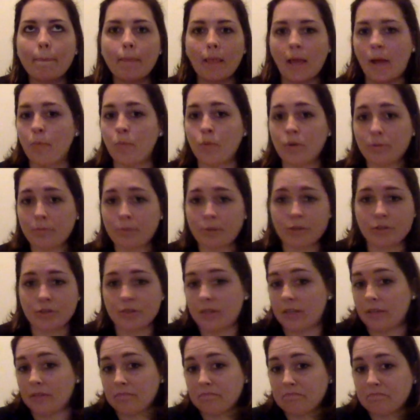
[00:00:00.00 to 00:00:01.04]
I'm one person.
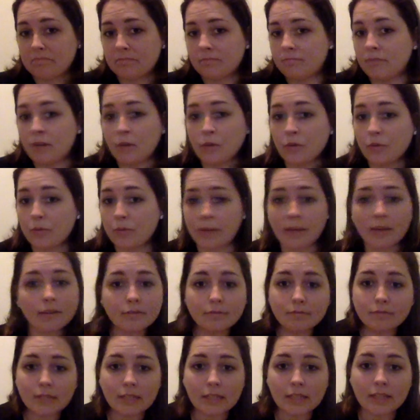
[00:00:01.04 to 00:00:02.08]
My roommate,
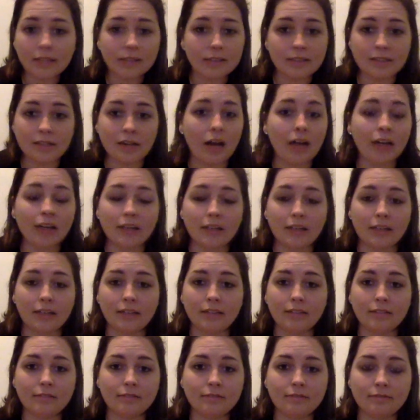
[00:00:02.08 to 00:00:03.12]
he does not
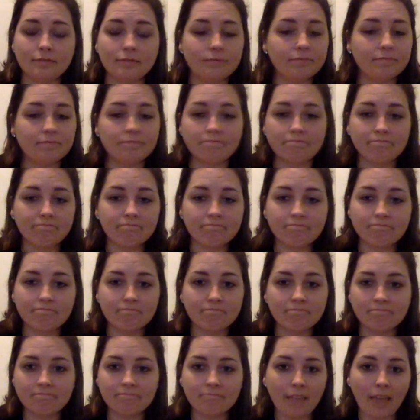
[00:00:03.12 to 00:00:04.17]
eat
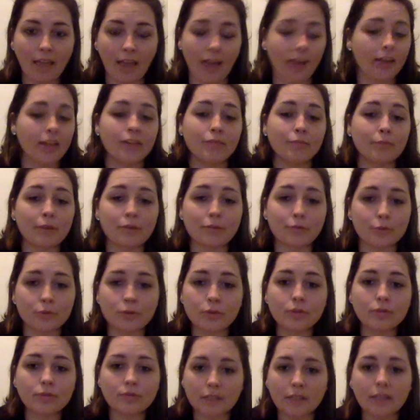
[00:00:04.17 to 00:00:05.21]
any of my food.
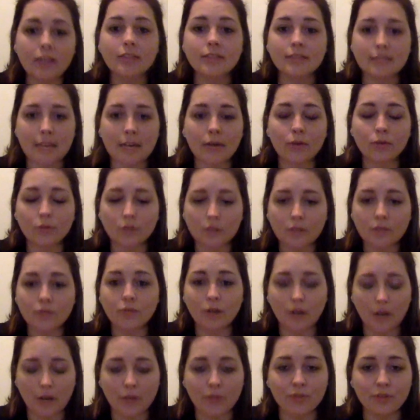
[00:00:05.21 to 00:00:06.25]
He eats out
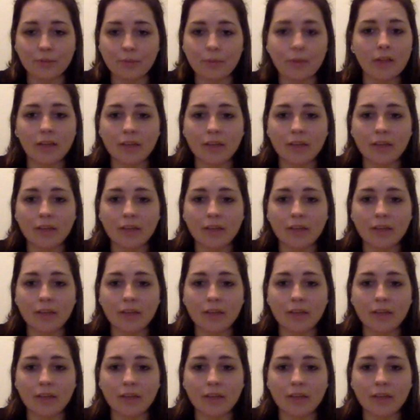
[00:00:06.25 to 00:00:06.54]
for every meal.